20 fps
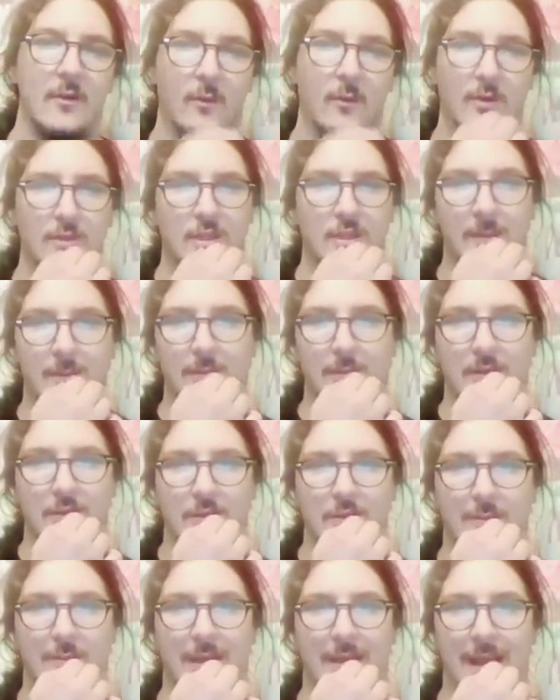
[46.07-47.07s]
One
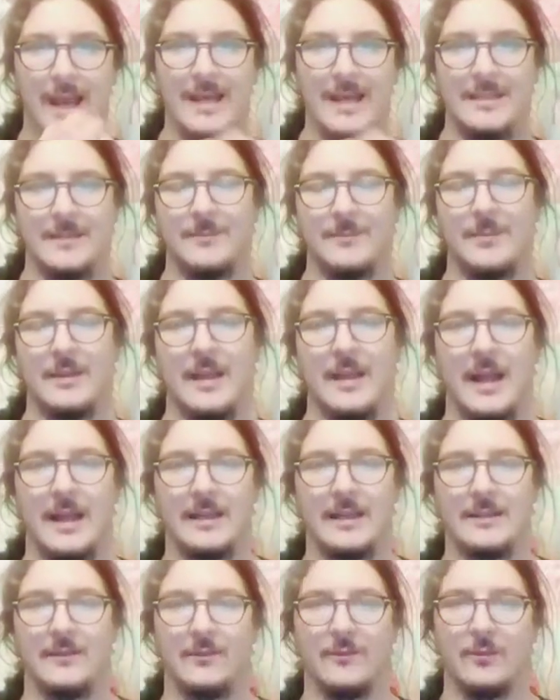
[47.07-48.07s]
championship hasn't been
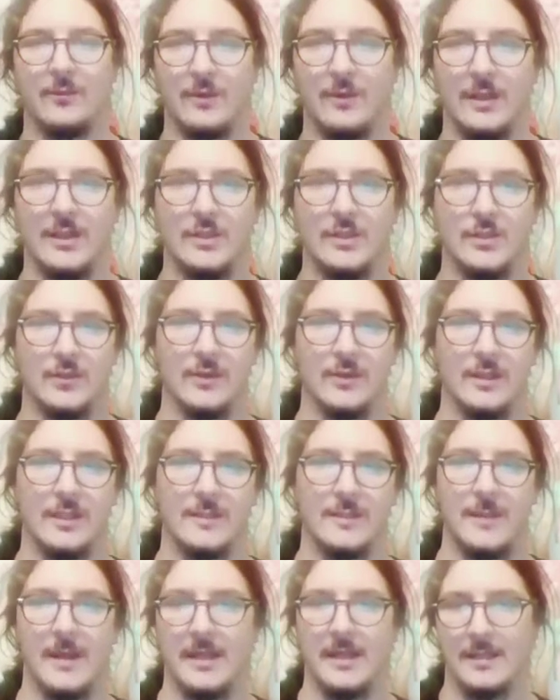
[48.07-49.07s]
active really during
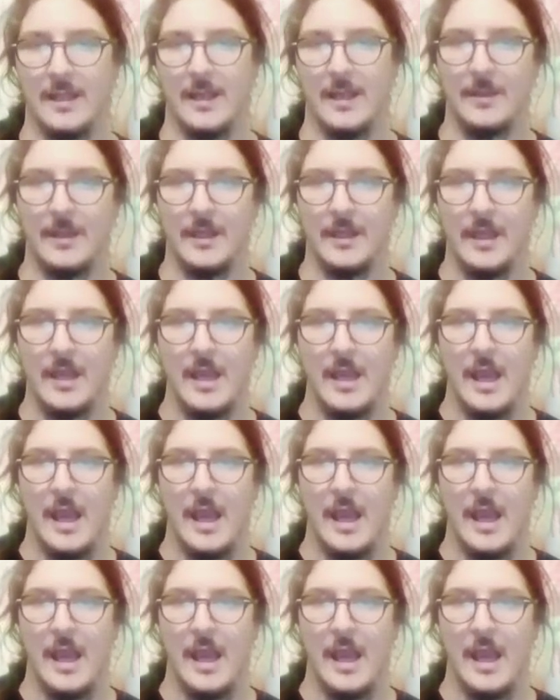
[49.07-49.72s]
this pandemic.